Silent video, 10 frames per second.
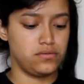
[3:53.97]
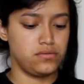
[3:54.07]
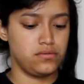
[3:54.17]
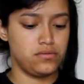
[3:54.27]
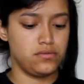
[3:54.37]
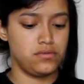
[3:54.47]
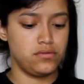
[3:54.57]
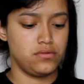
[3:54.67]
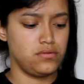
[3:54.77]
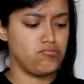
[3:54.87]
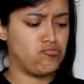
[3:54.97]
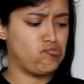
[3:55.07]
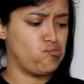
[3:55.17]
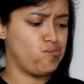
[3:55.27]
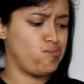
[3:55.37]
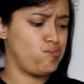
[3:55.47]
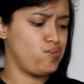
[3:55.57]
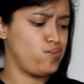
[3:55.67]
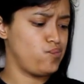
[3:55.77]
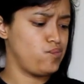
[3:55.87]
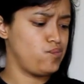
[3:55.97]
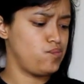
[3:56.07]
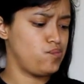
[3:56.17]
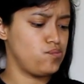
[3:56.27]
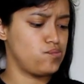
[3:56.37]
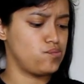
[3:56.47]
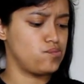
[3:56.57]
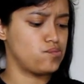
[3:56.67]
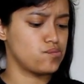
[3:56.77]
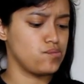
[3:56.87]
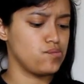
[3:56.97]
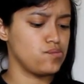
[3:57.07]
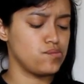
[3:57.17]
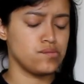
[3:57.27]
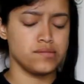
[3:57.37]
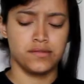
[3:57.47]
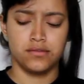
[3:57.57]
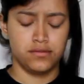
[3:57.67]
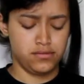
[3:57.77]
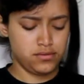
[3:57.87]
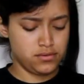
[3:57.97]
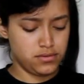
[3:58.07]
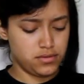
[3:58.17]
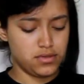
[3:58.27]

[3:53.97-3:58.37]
Nothing is said.